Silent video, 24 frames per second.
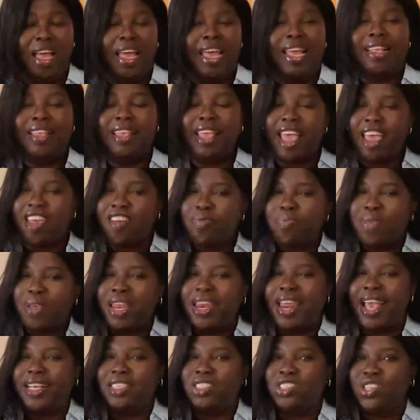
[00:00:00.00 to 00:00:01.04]
it gave me
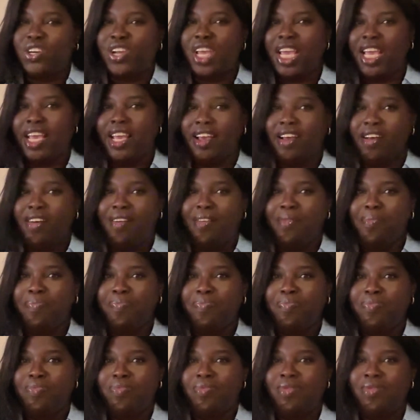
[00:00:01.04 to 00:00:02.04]
an extra income